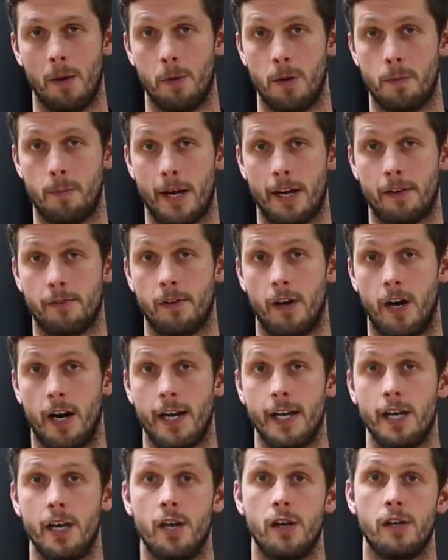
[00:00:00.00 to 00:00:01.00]
with the pec
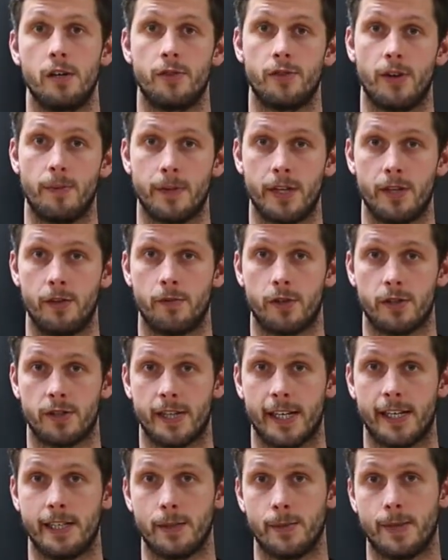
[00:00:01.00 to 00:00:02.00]
fly, something you've got to
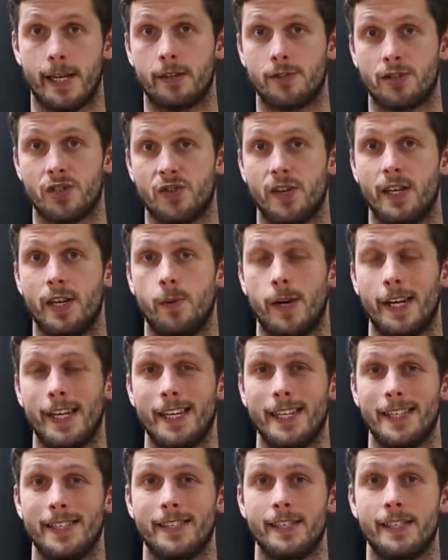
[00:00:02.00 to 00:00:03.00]
take into account straight away
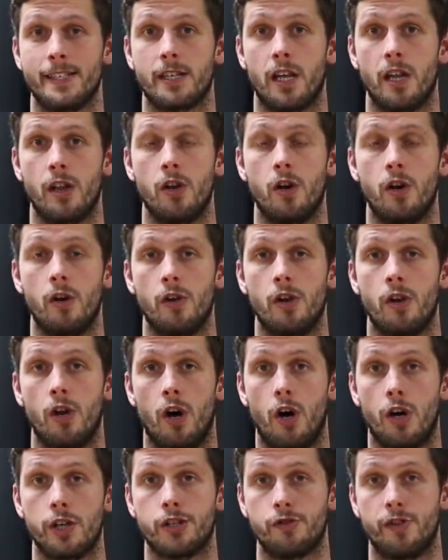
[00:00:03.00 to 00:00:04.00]
is that it's a lot
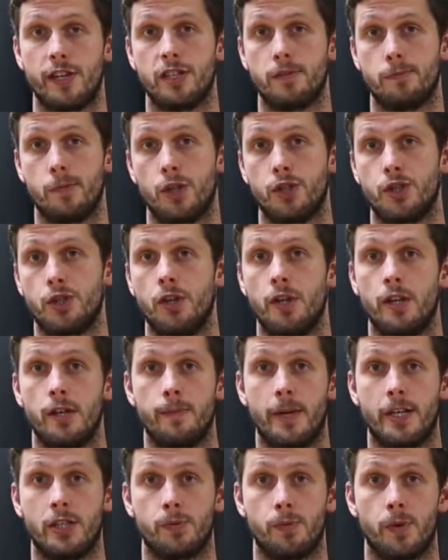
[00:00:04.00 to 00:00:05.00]
larger range of motion than the
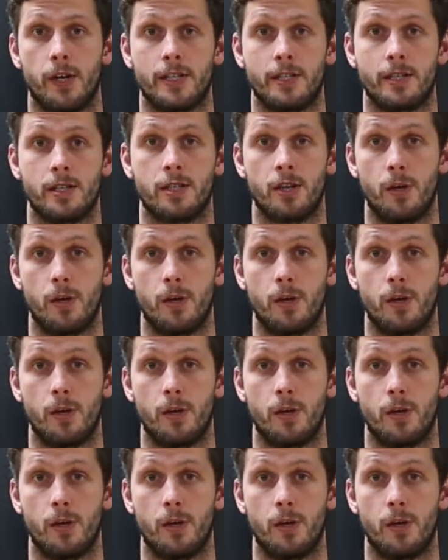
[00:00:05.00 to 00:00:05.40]
bench press.